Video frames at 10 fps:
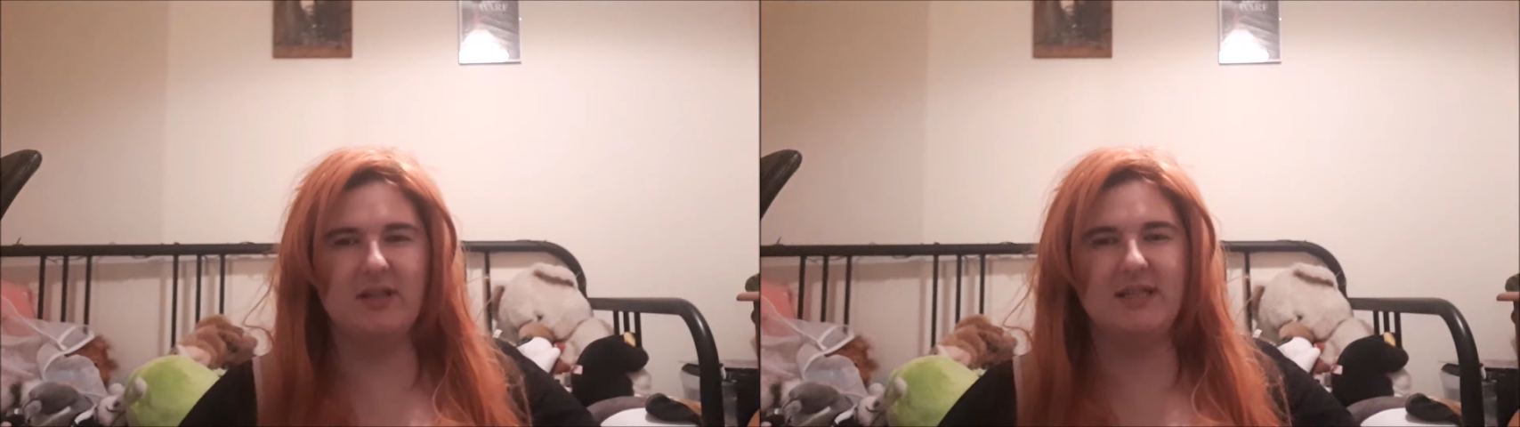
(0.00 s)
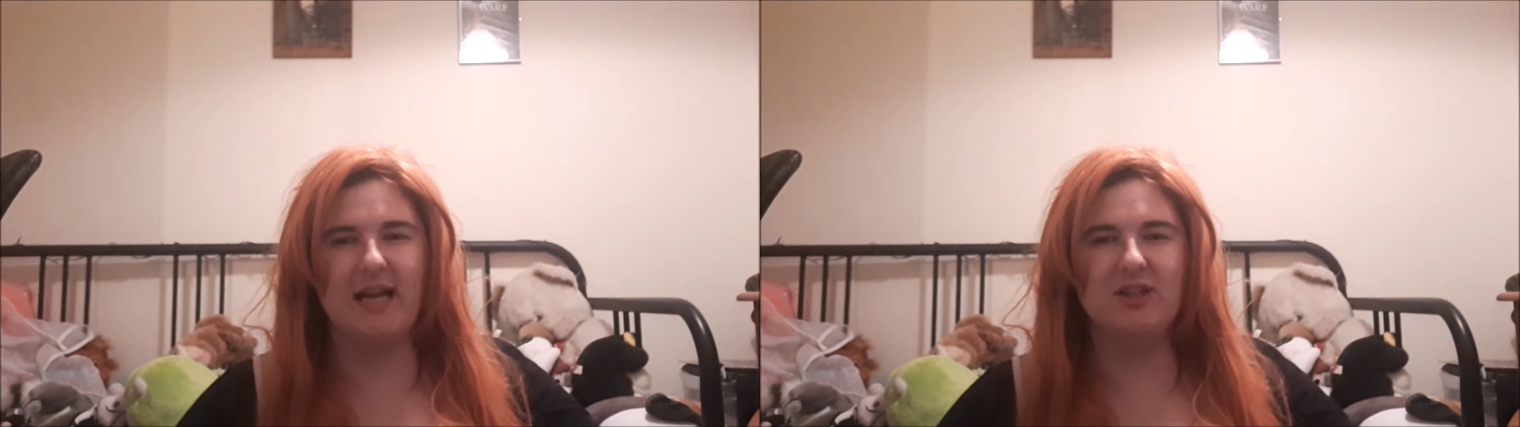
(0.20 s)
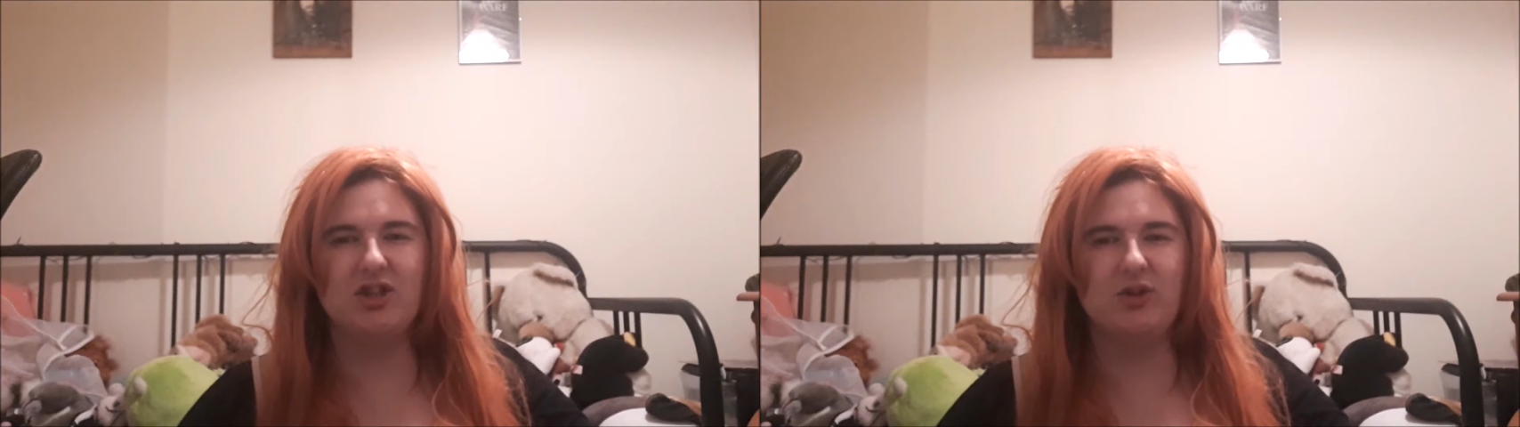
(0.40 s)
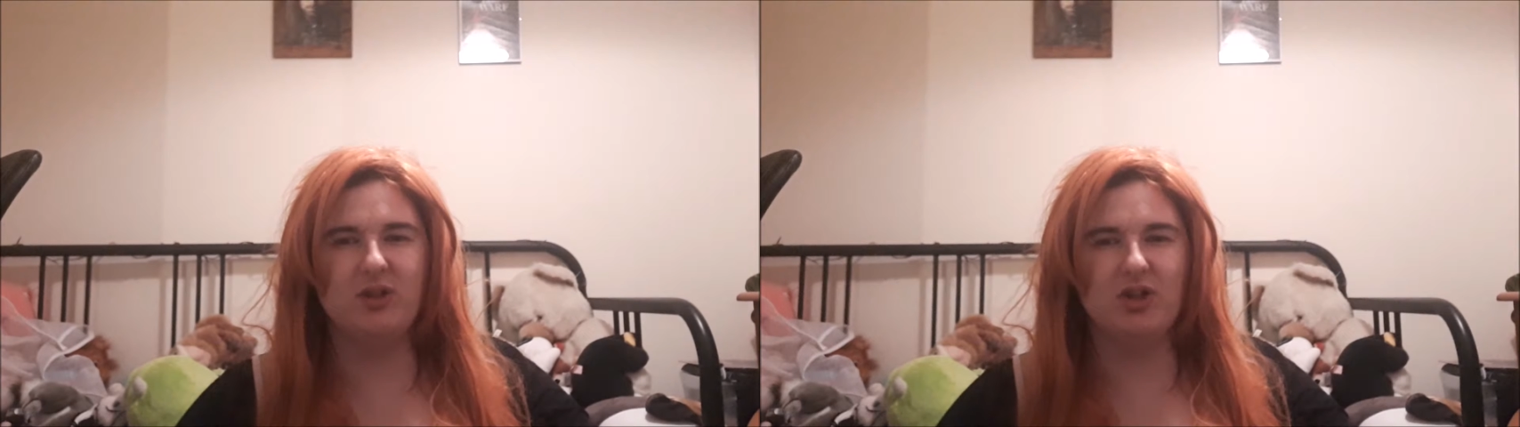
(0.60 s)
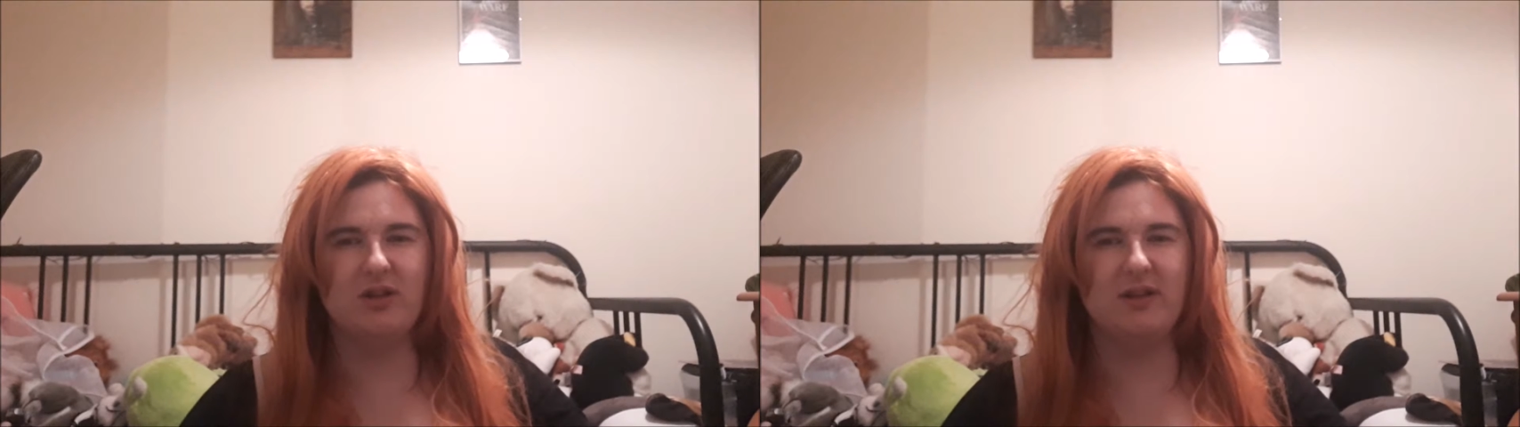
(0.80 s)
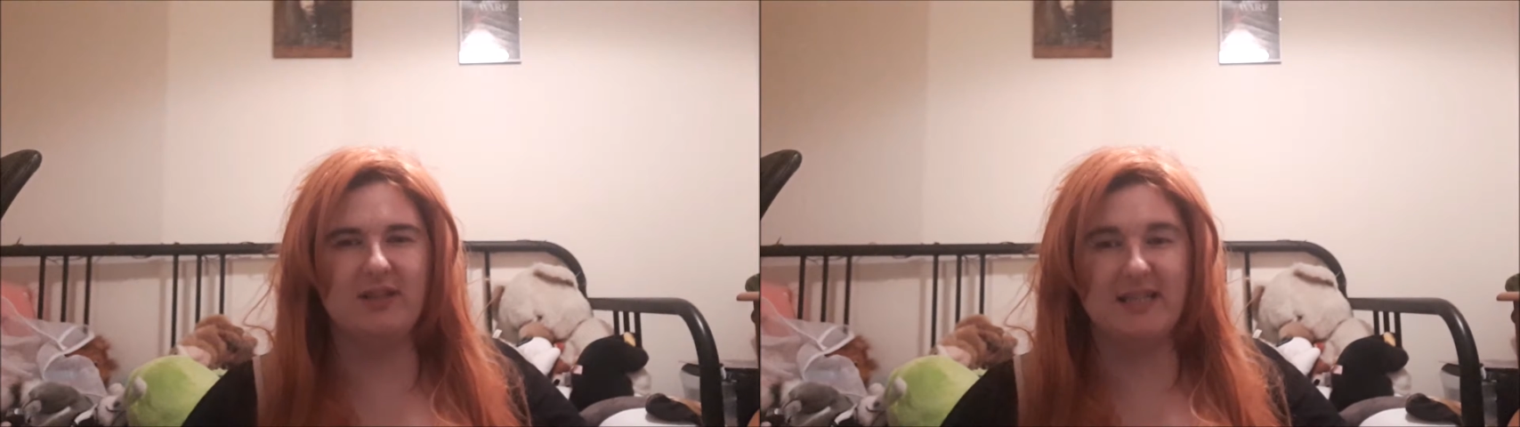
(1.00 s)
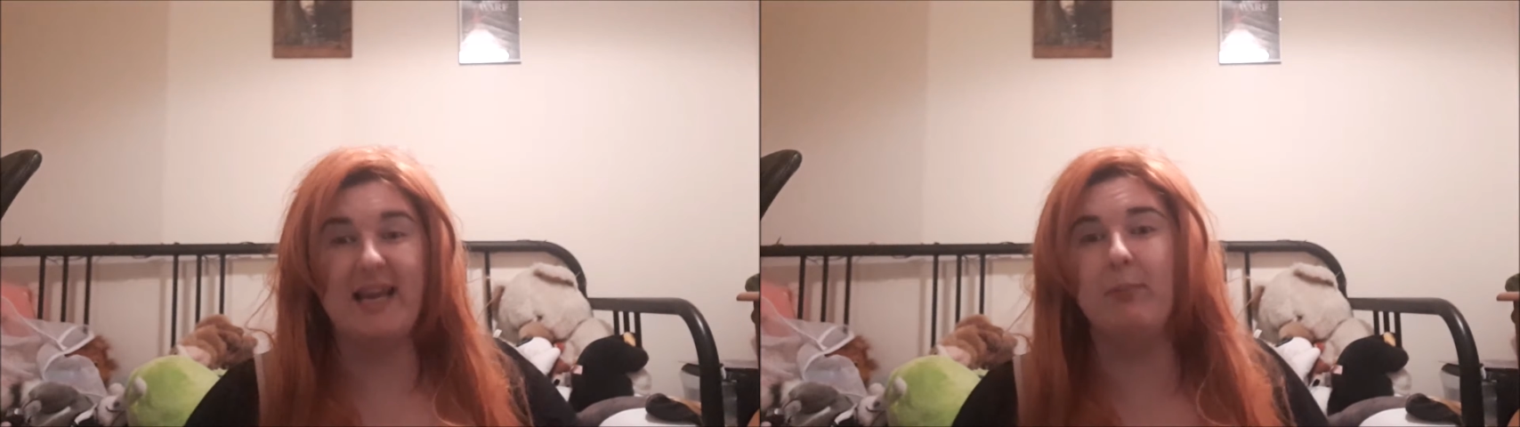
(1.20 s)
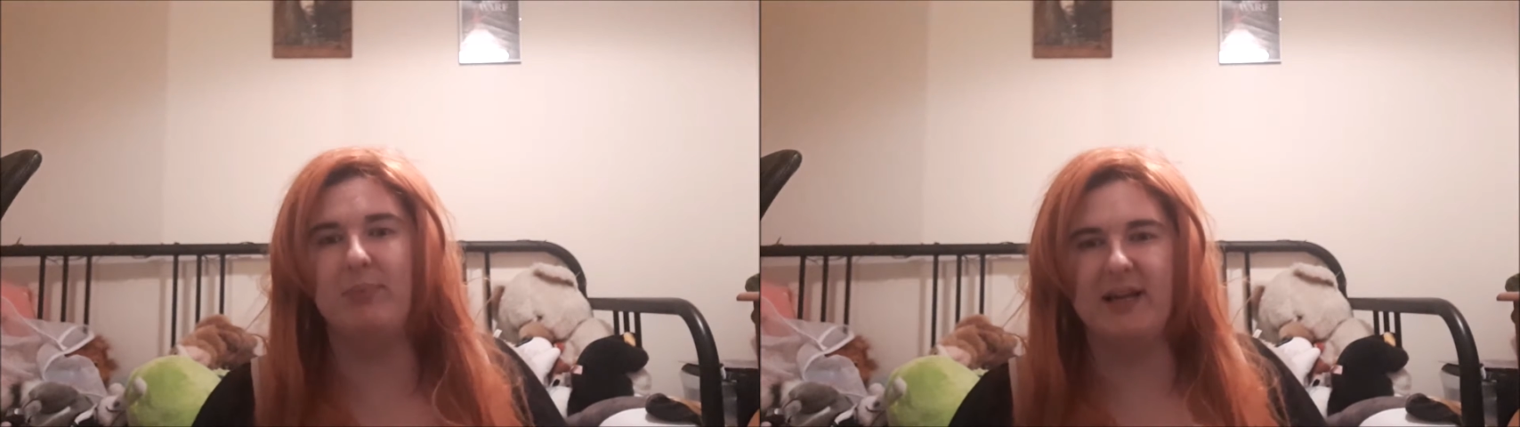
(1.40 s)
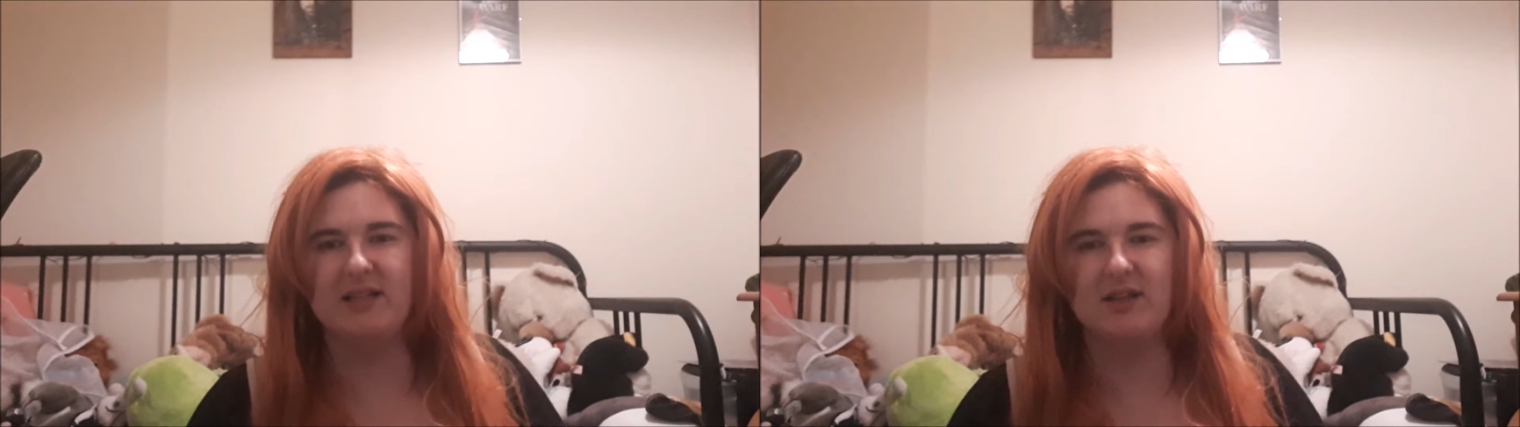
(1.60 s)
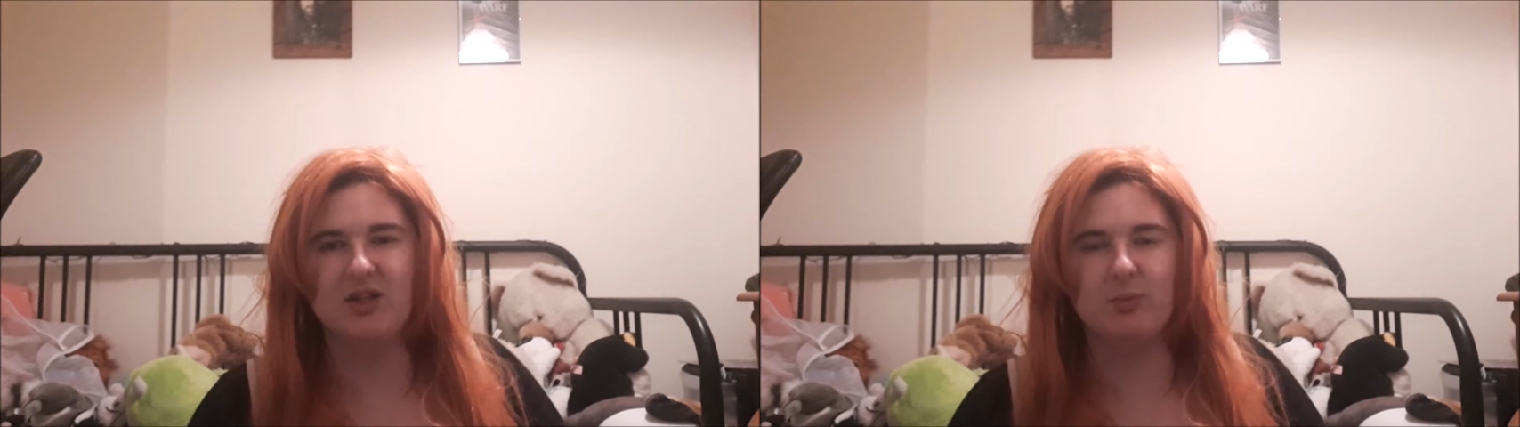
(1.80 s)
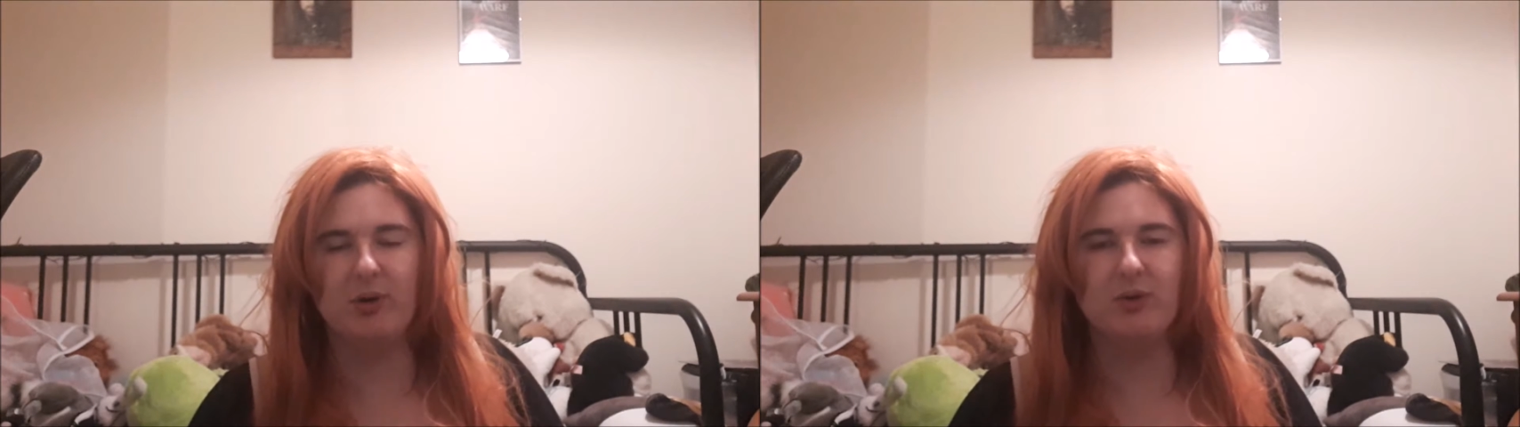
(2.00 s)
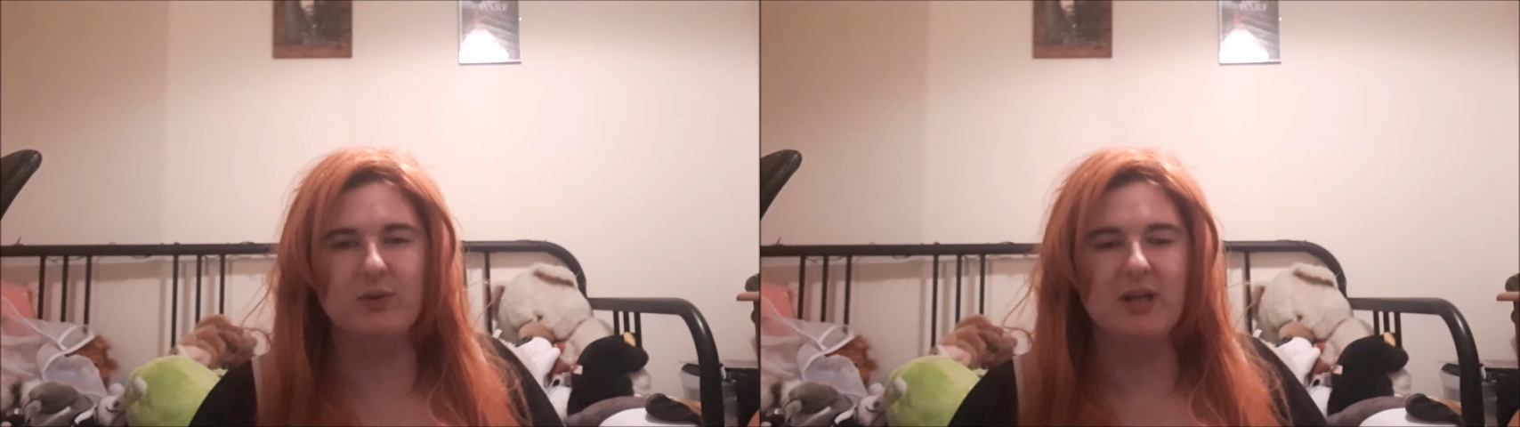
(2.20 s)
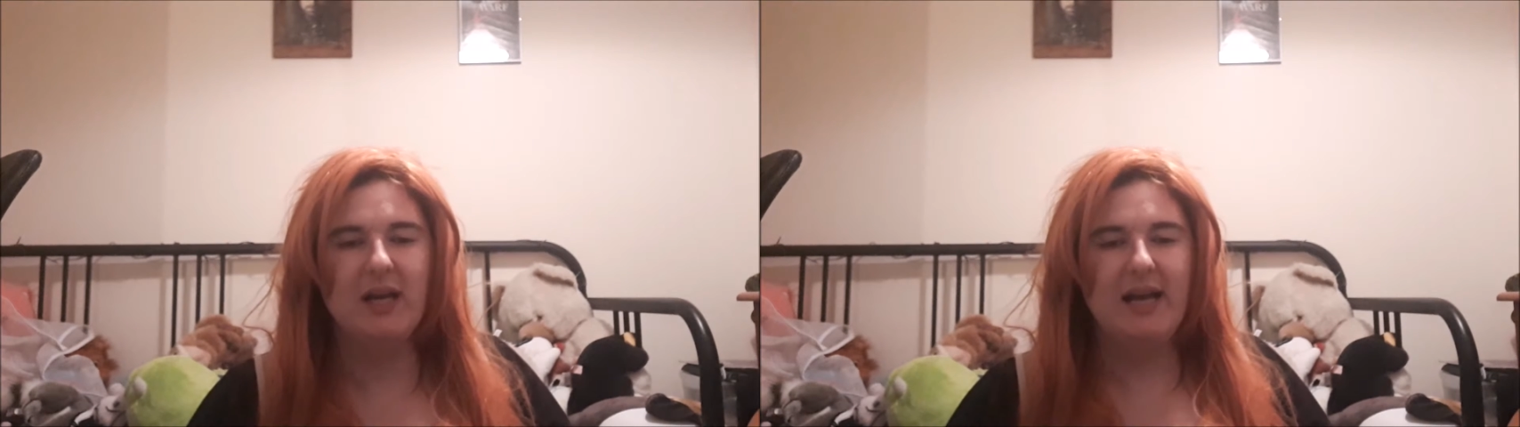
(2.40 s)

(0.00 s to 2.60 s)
Santa suit as a template, I suppose,